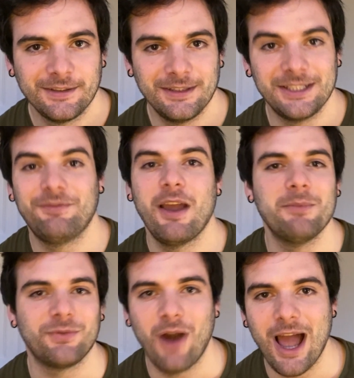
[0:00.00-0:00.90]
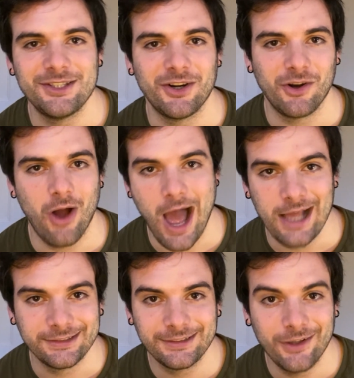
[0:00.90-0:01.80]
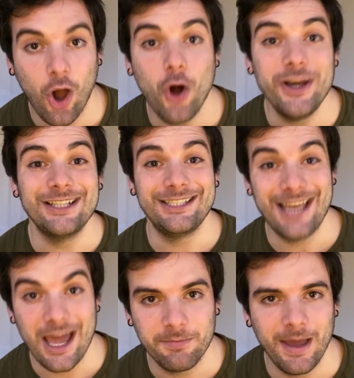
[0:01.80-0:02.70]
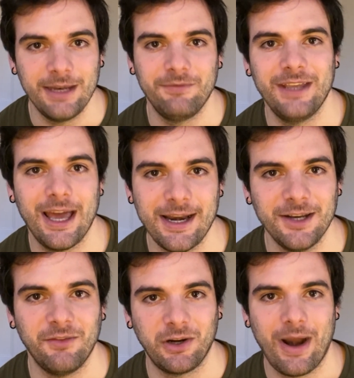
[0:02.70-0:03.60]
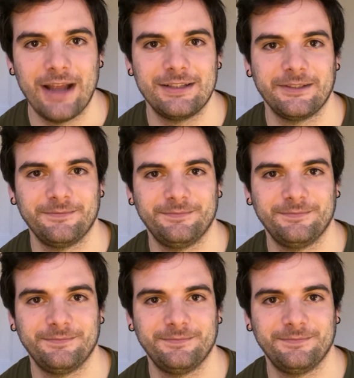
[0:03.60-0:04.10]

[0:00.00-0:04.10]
This famous writer got asked on his deathbed if he had any regrets.